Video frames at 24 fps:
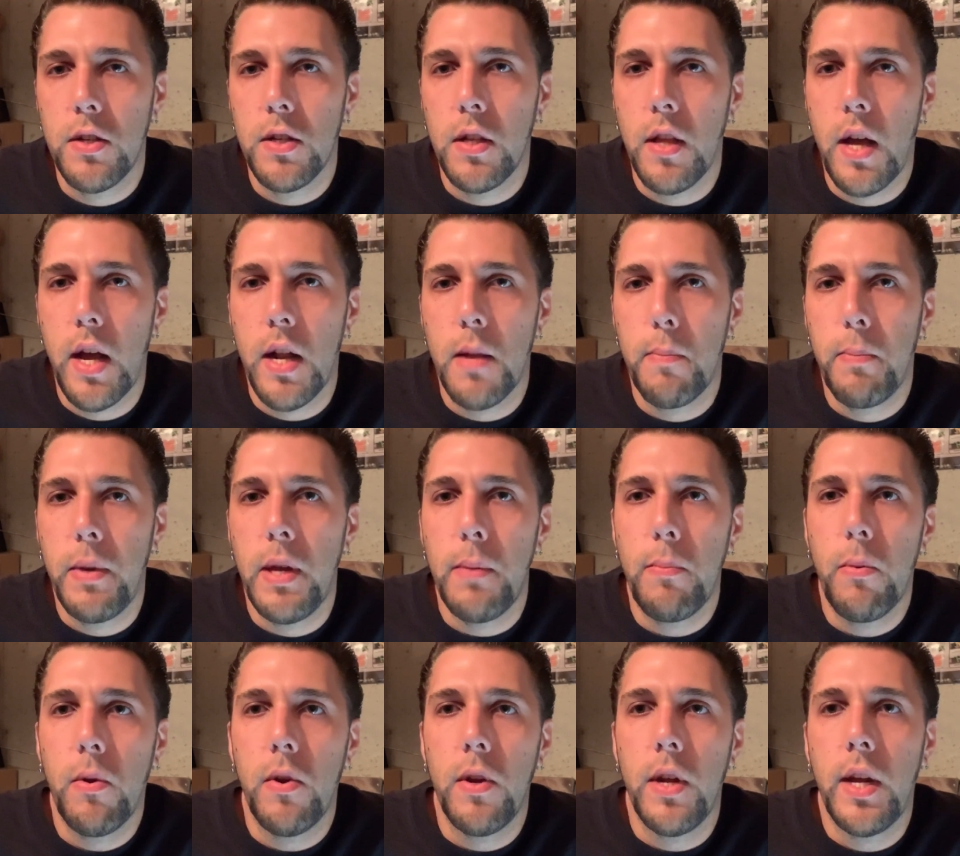a lot of
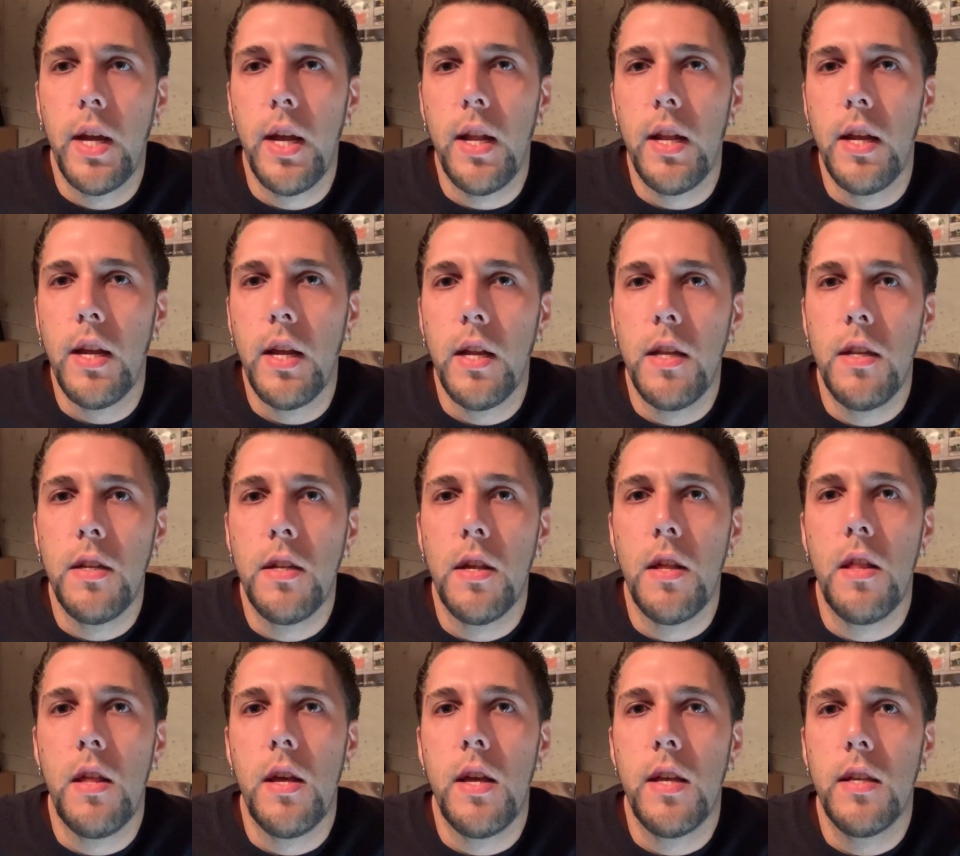people to get
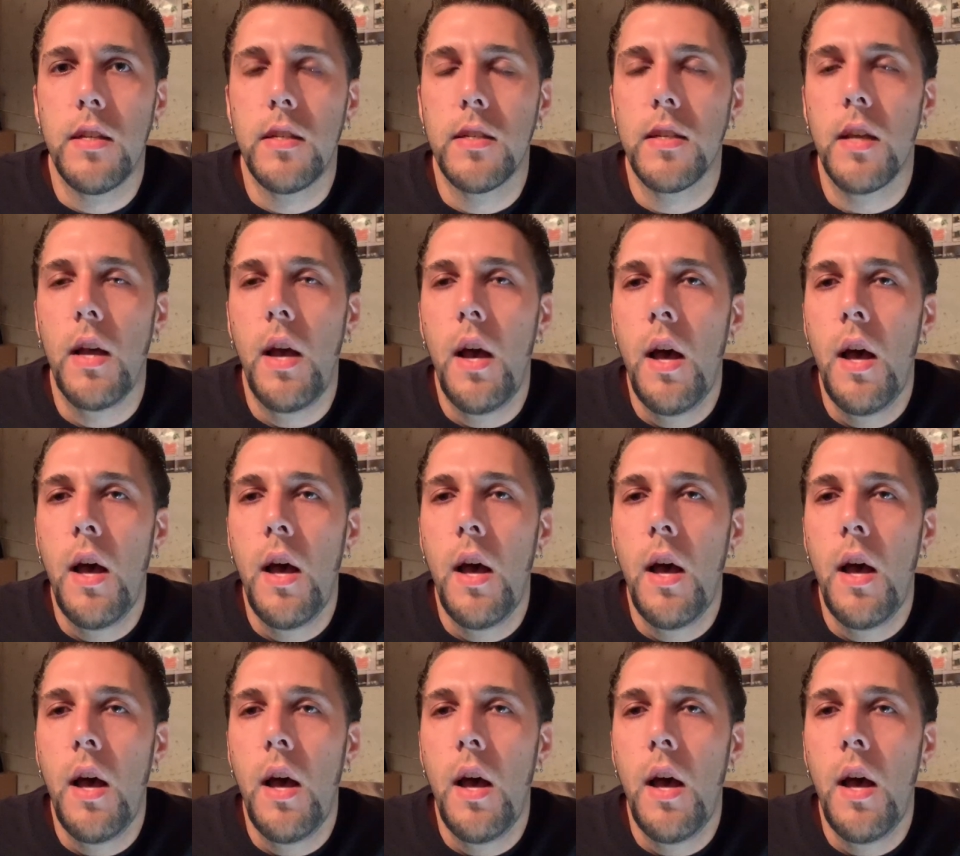into this.